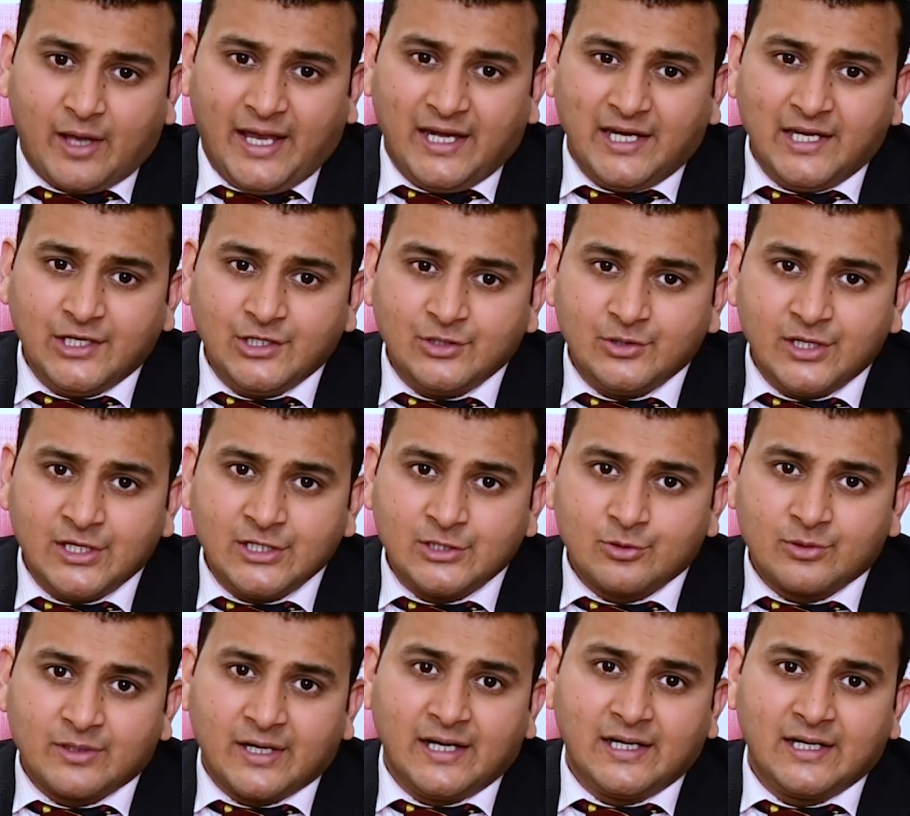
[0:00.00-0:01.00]
any injuries
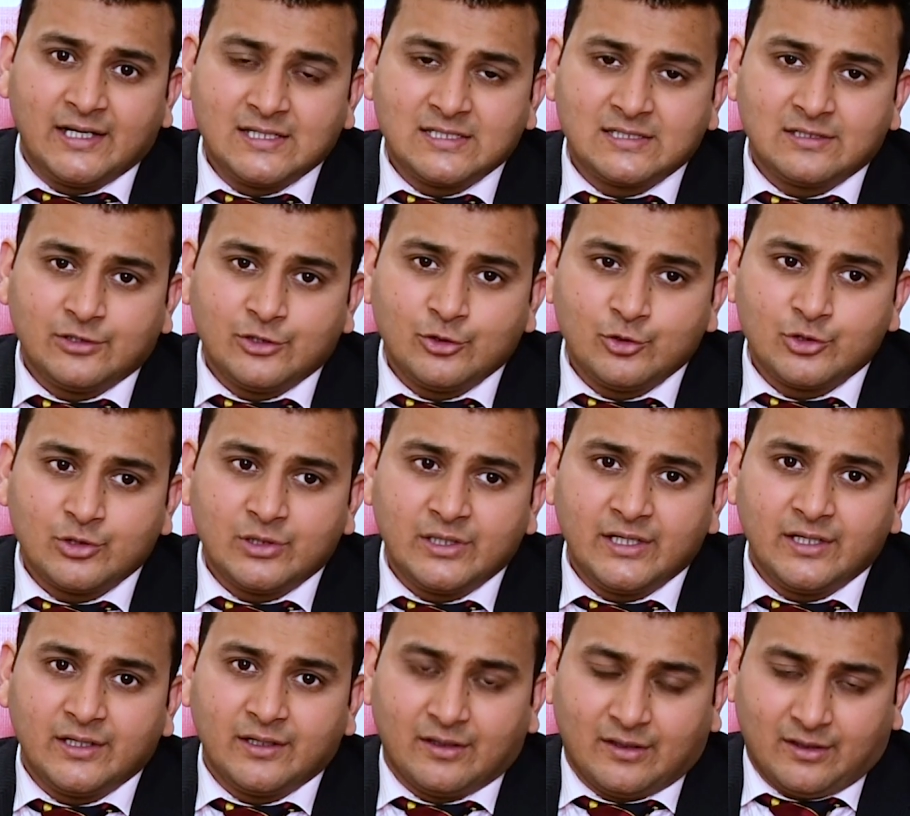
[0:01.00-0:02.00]
to tendons
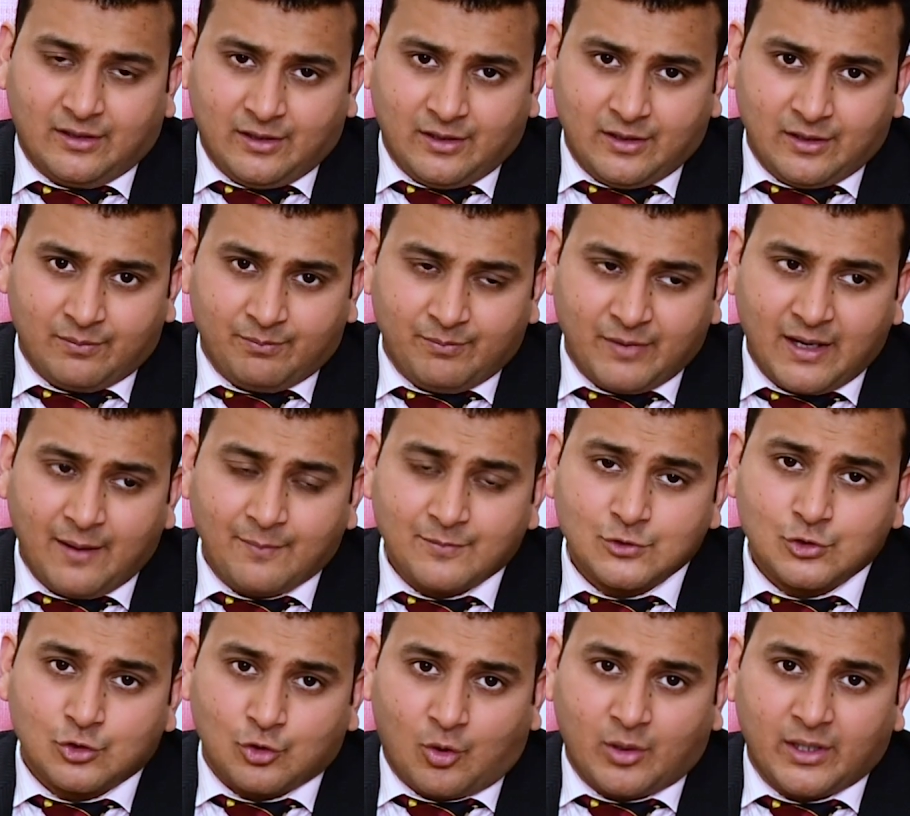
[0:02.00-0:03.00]
usually becomes
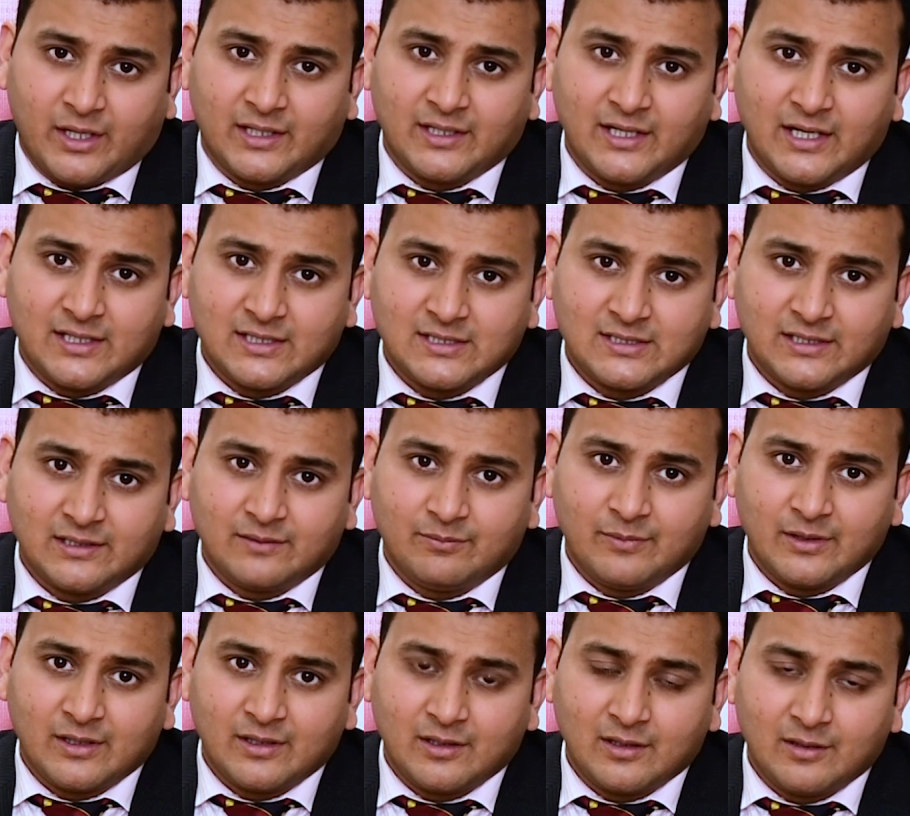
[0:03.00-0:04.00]
chronic, that is it
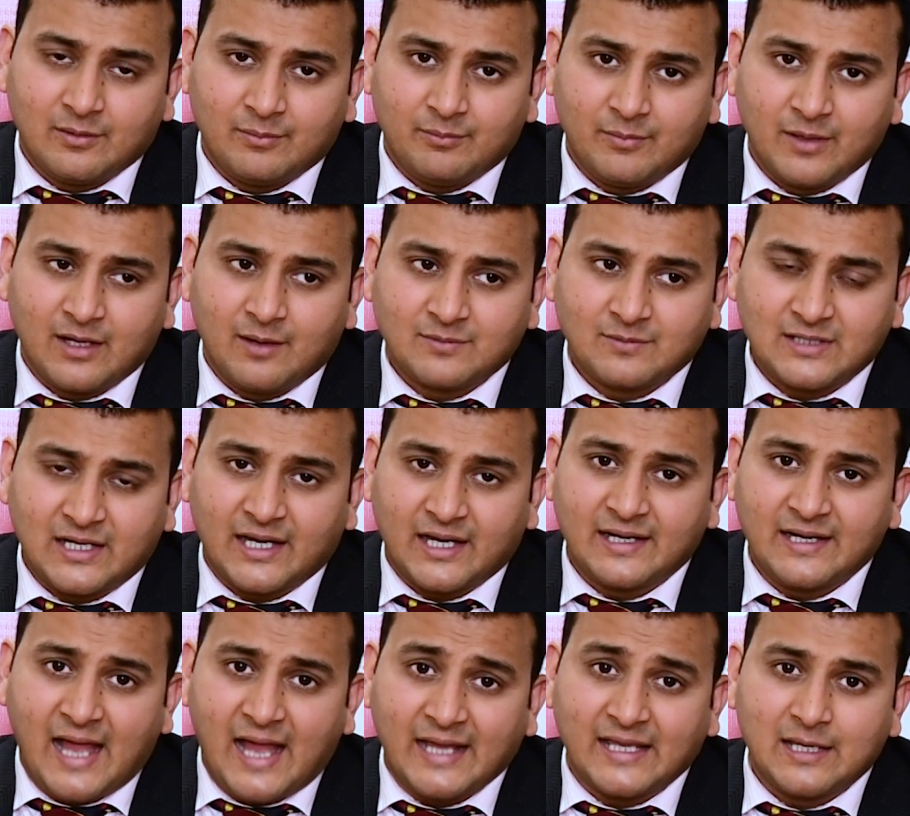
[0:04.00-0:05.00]
becomes like a
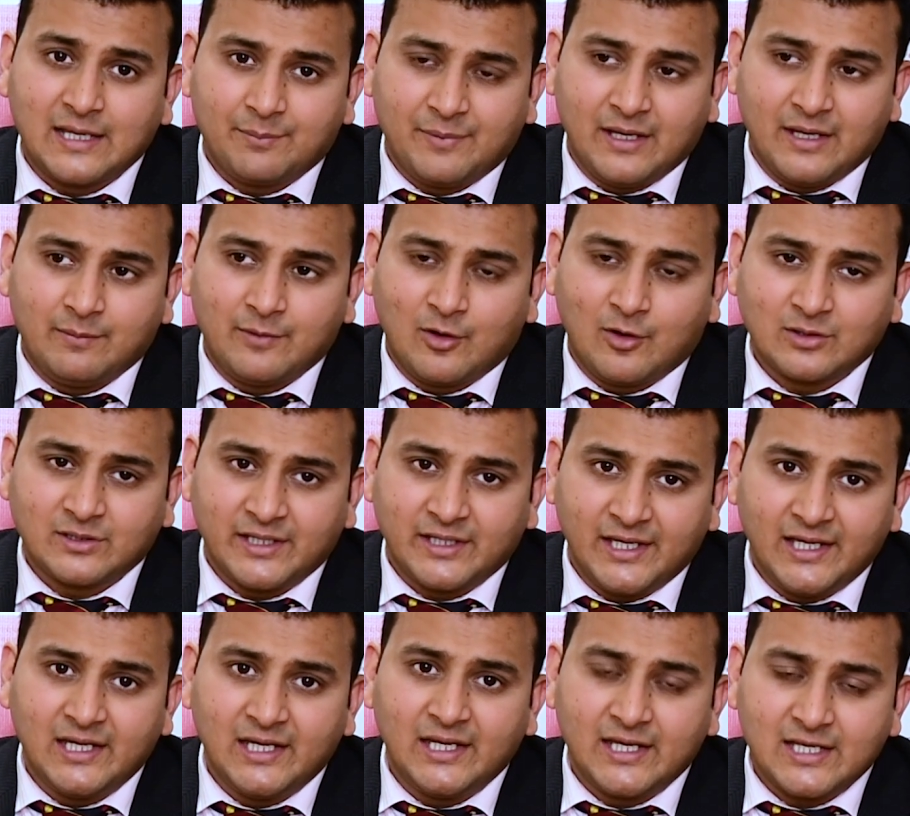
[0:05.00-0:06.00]
nagging pain because the
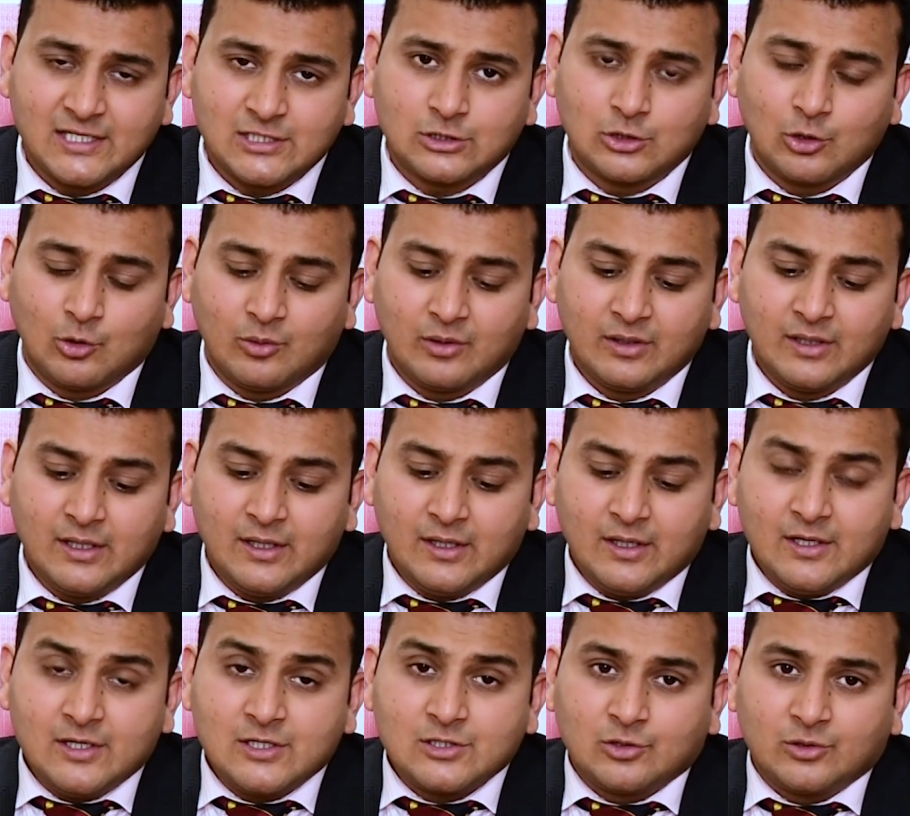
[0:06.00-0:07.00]
healing is slow.
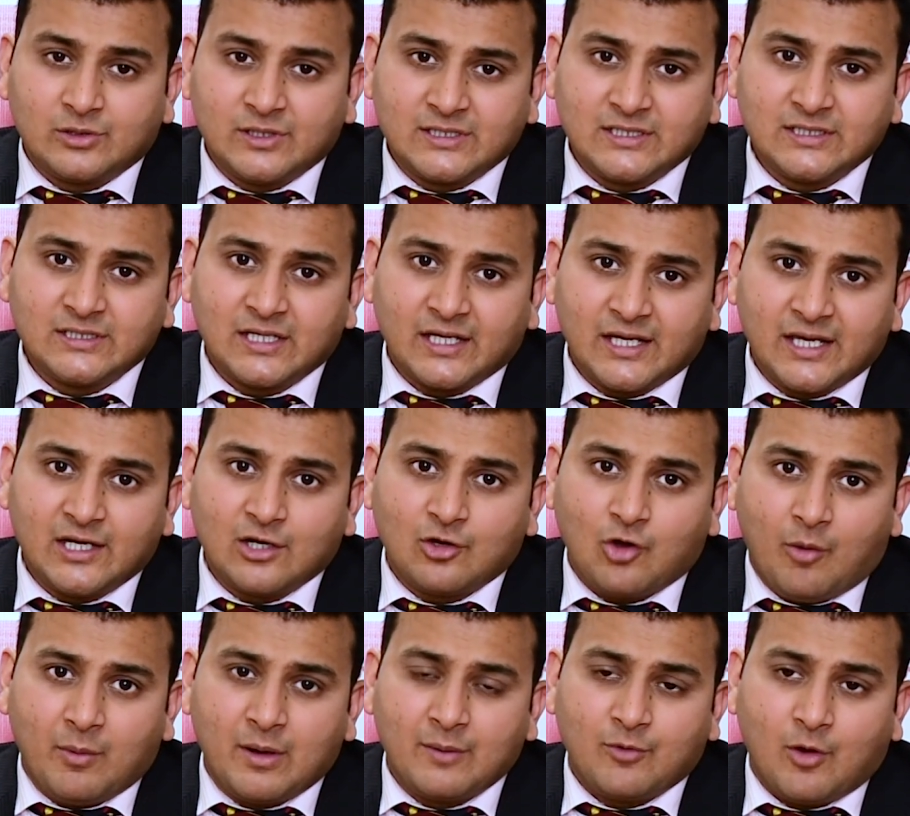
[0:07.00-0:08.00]
So this is again a
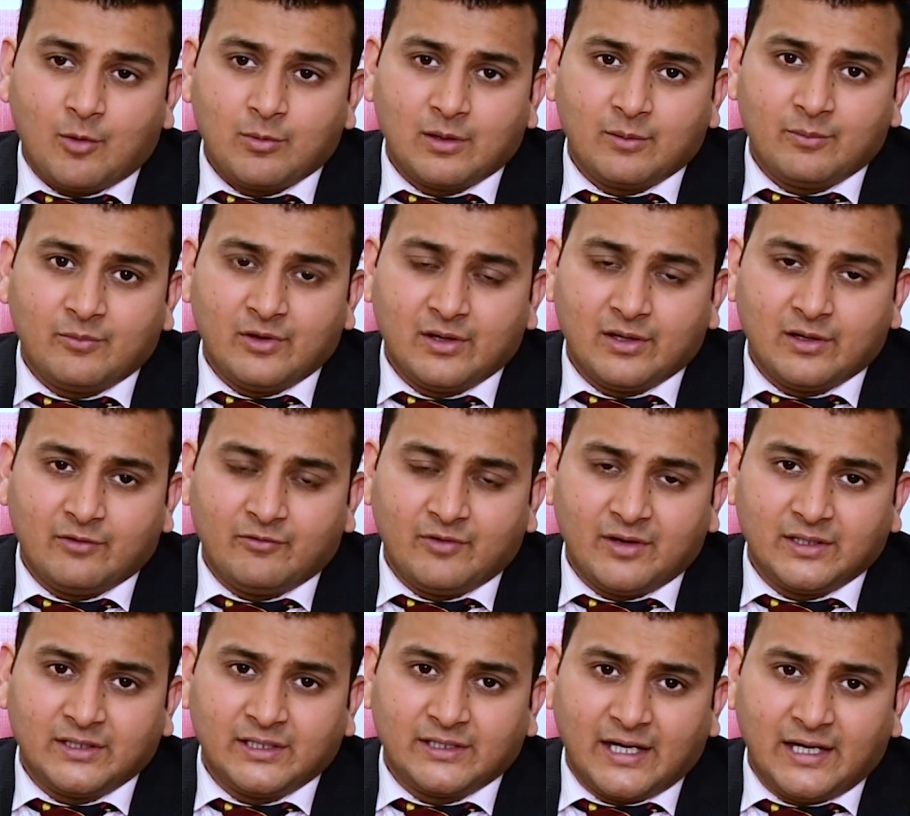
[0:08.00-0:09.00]
common problem
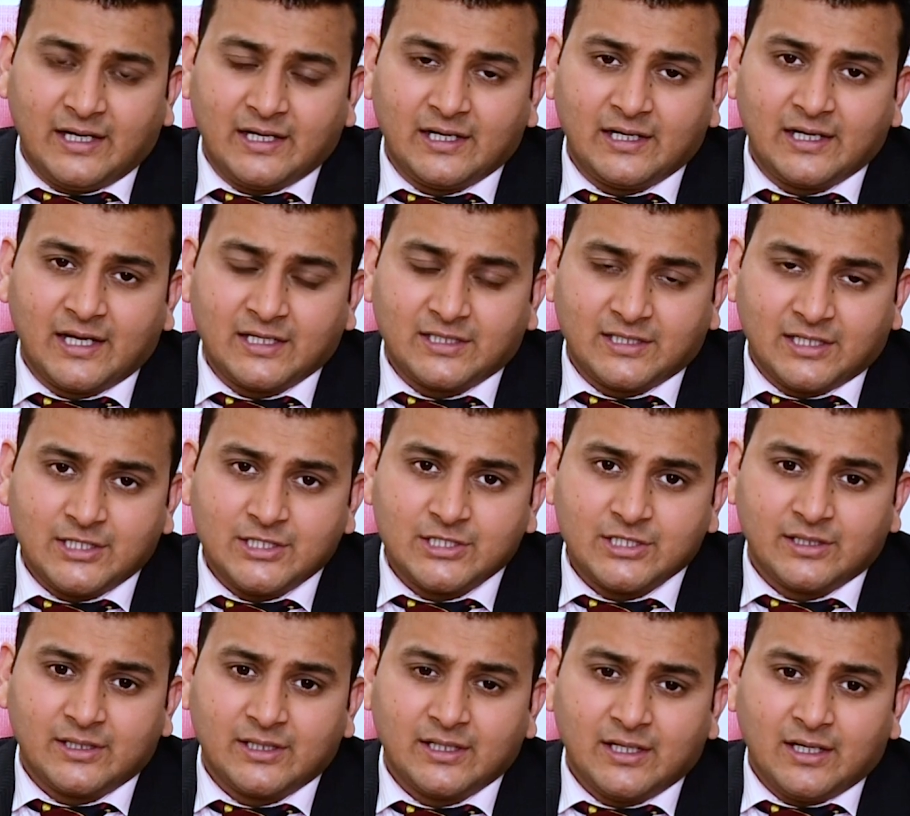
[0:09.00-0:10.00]
where the tendon gets
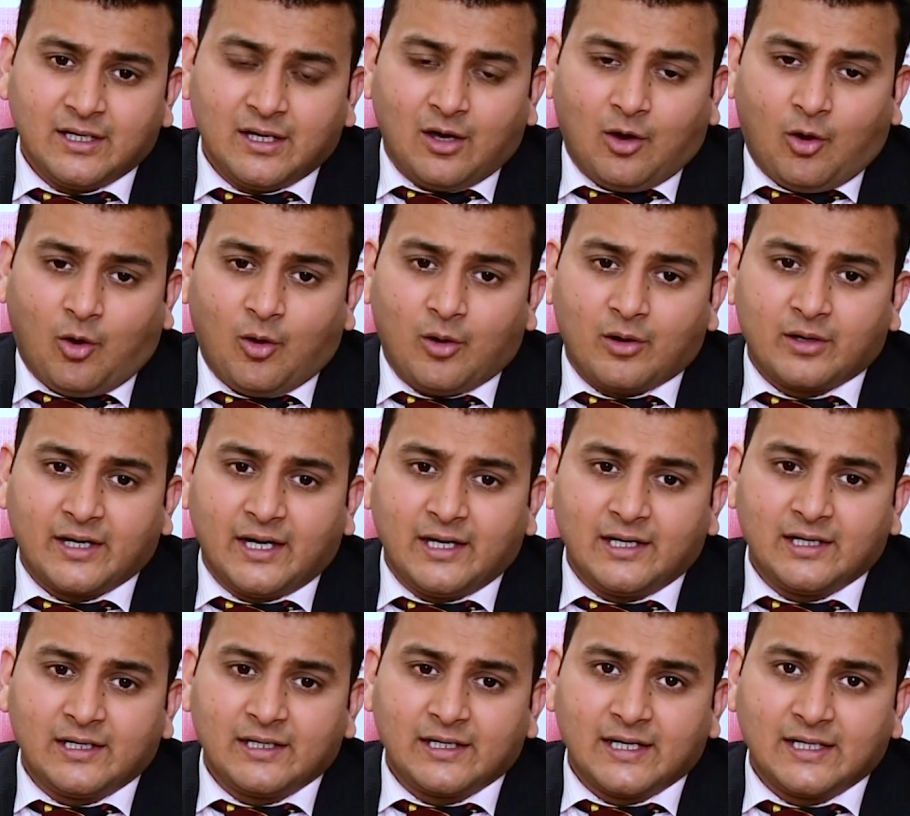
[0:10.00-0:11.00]
injured or
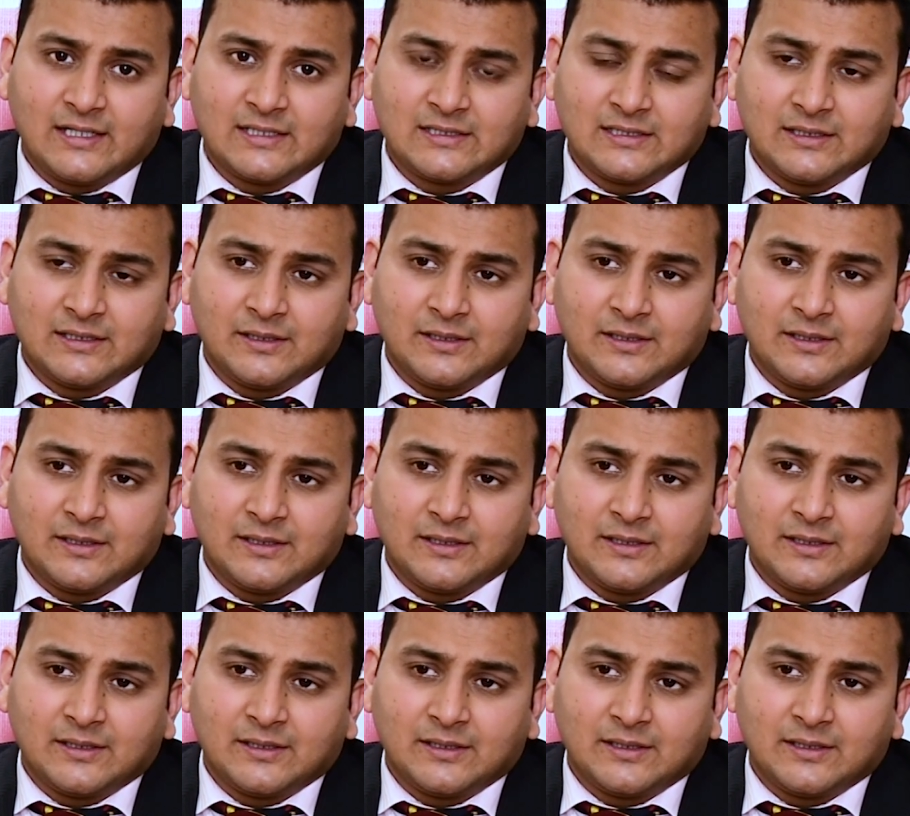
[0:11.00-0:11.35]
tendon gets